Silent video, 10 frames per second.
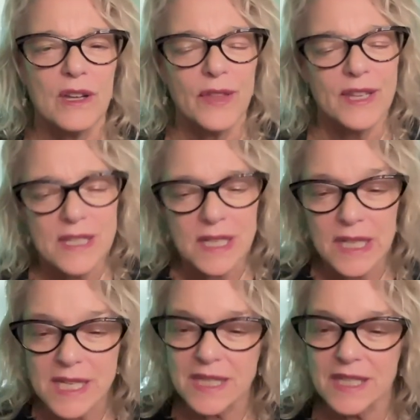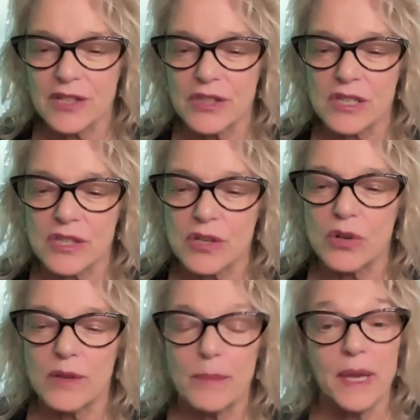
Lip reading: That is listening to the soul and